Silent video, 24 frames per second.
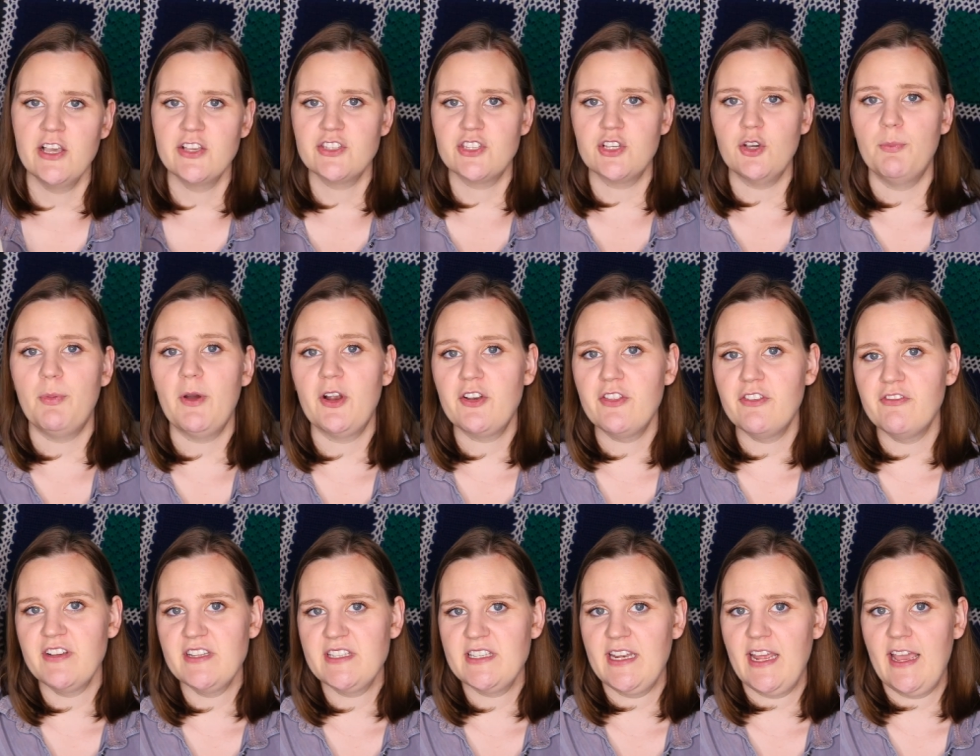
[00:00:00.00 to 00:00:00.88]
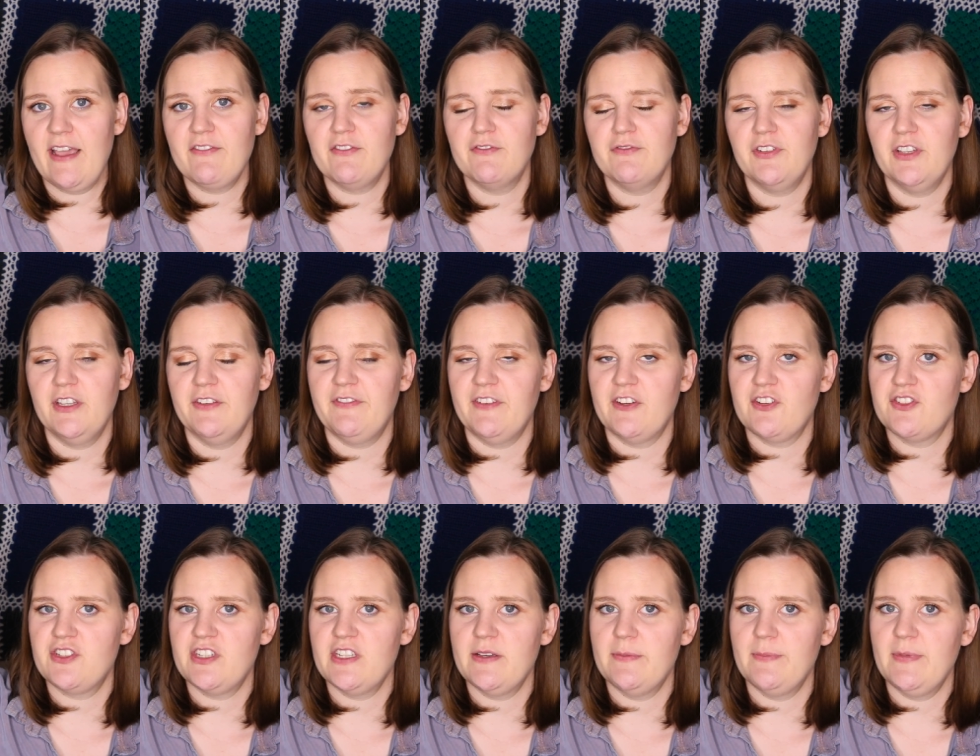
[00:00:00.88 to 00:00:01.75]
So part of the reason I haven't fully
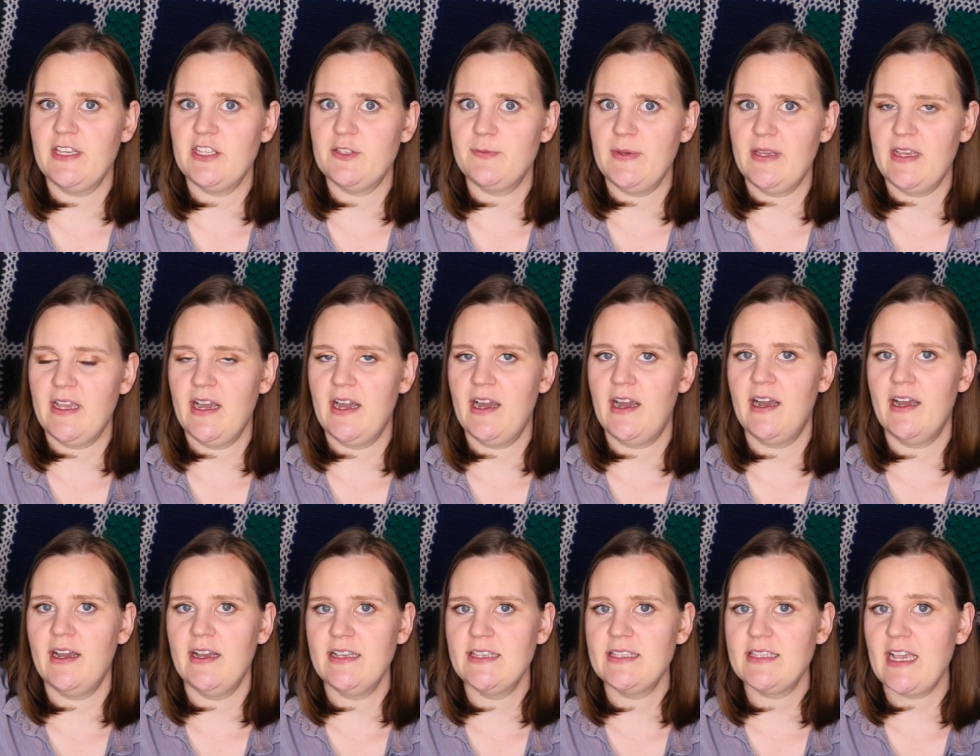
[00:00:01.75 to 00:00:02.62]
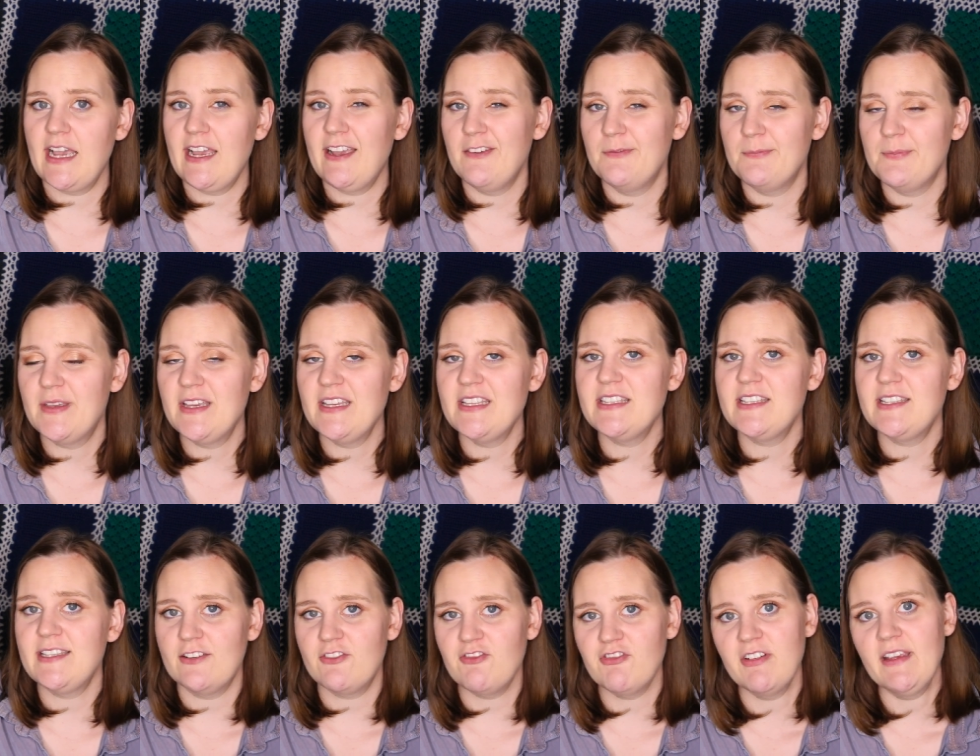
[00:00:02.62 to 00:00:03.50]
finished him is because I am
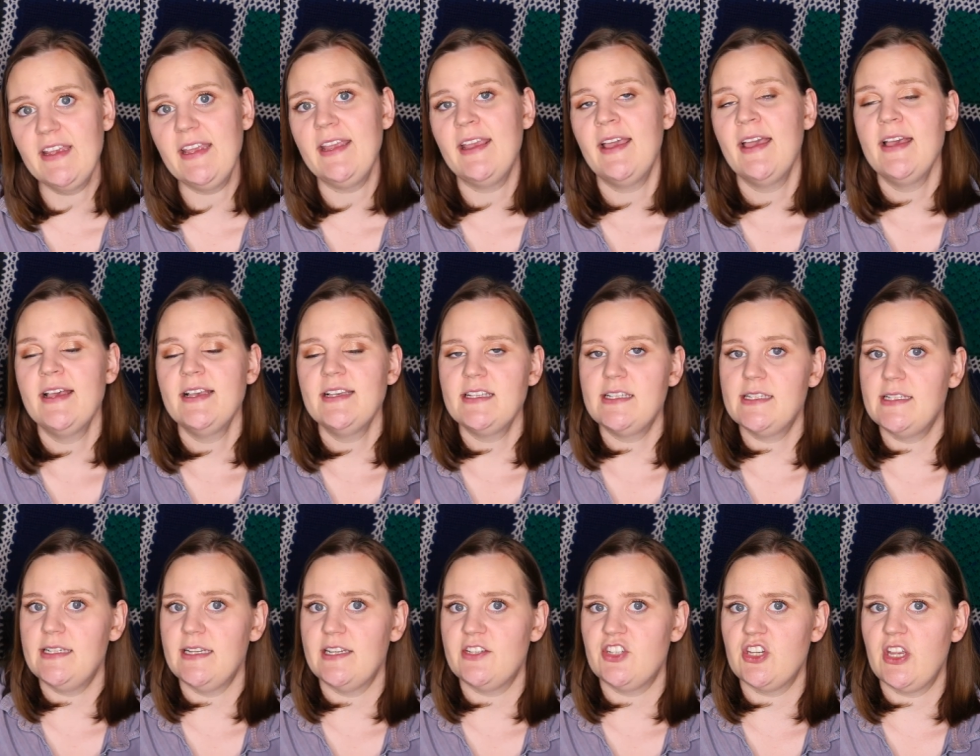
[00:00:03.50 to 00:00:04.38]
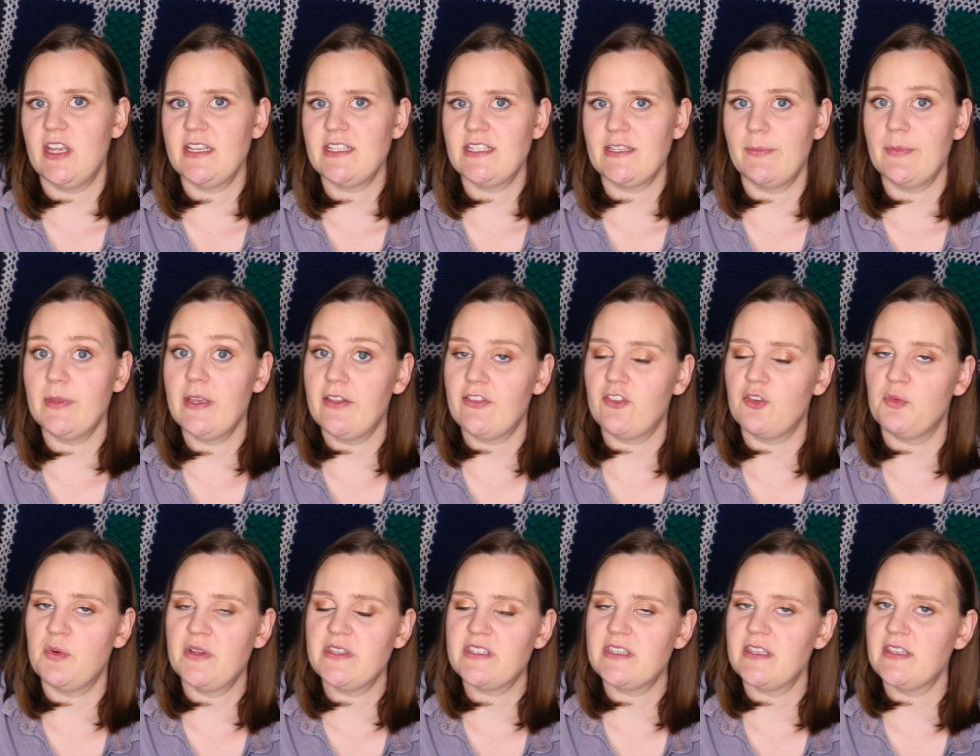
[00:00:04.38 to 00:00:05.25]
considering stitching some of the
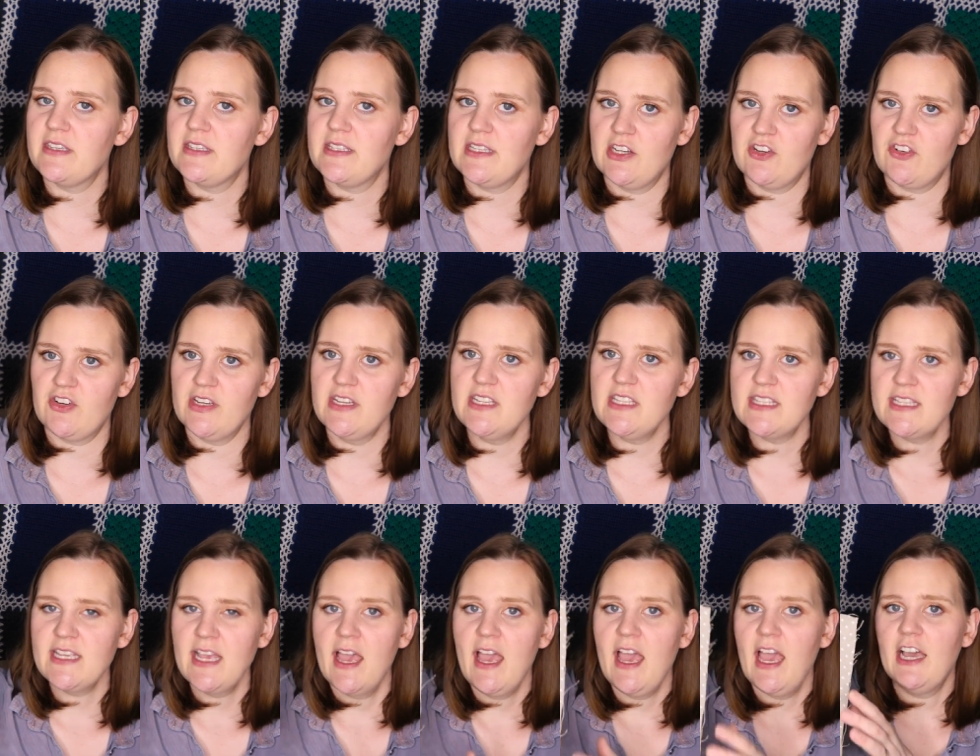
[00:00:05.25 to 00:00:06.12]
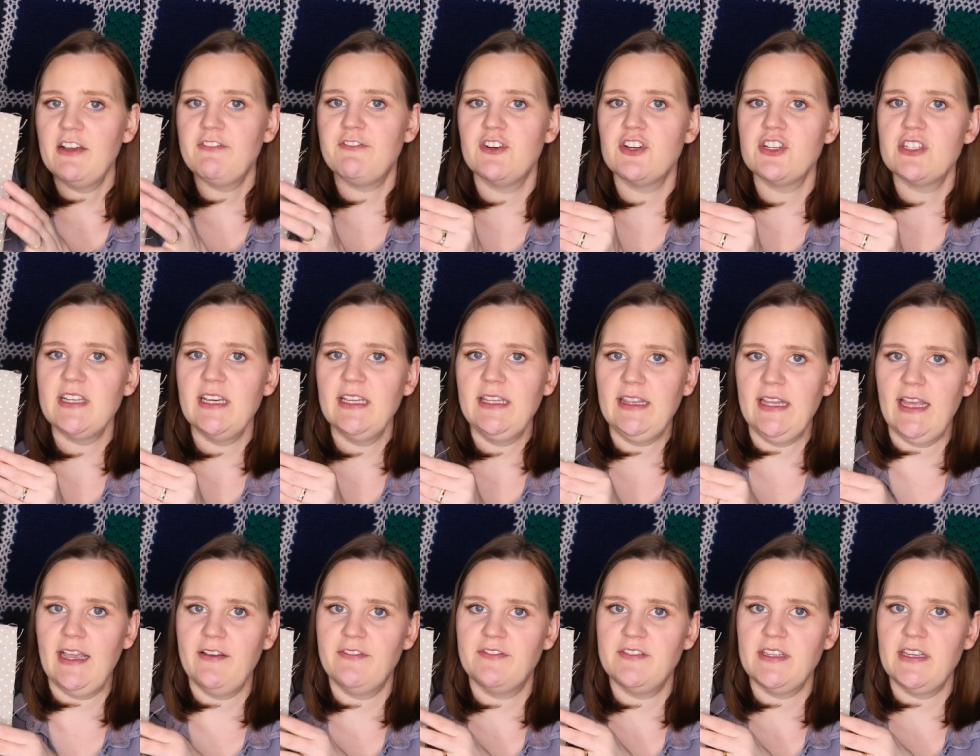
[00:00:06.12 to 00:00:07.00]
other ones in the series. At first I
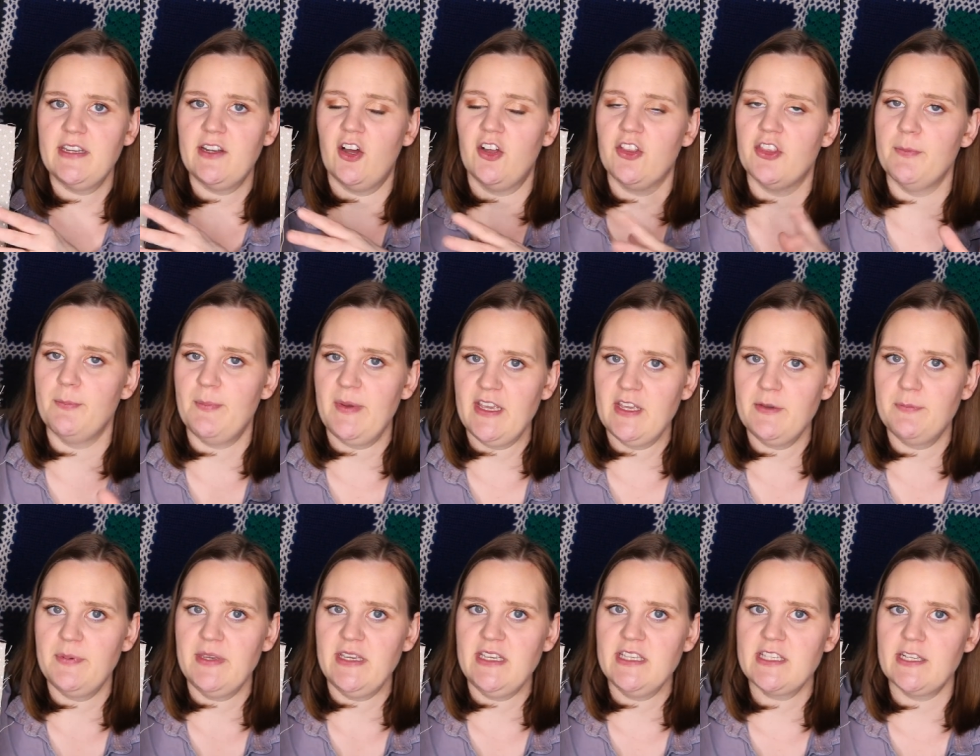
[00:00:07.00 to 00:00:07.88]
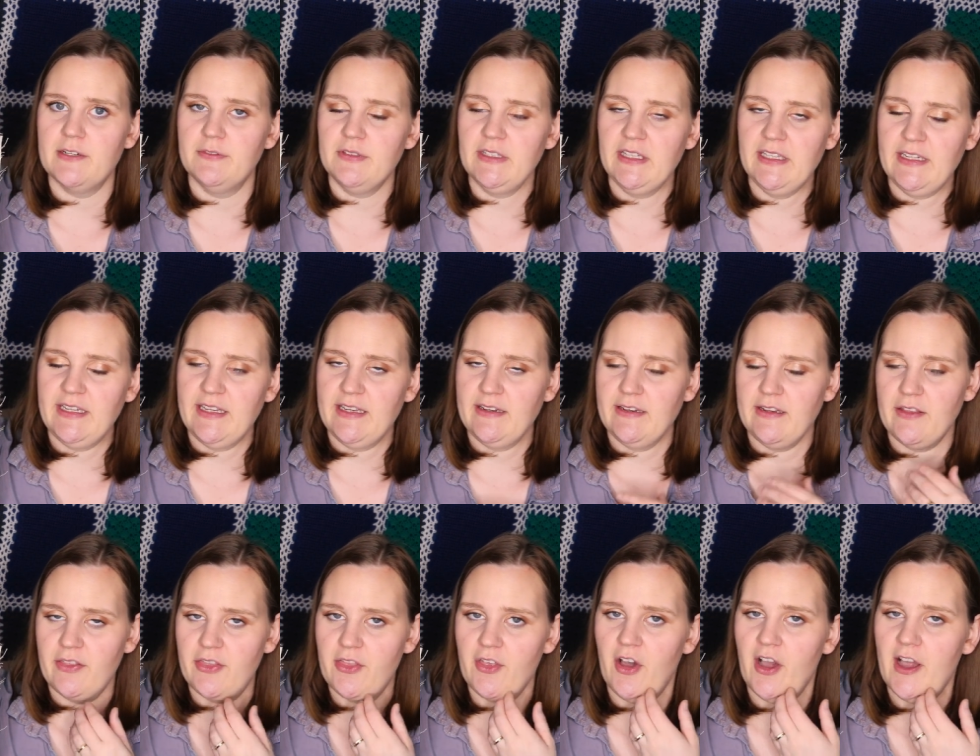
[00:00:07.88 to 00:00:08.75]
left it on the big piece of linen
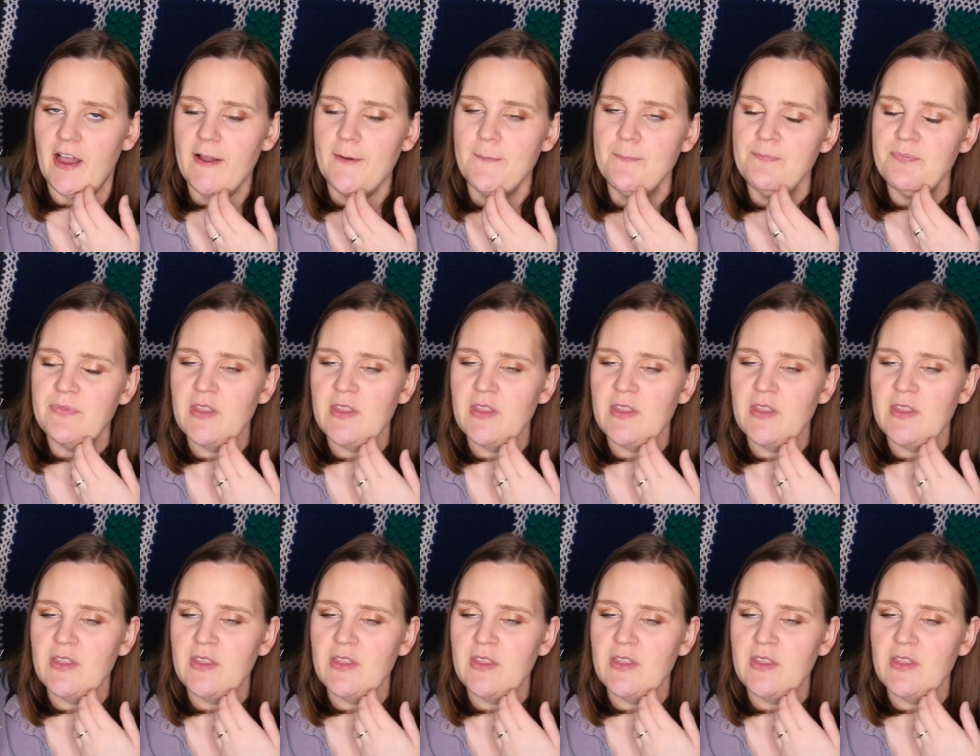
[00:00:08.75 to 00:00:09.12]
and thought,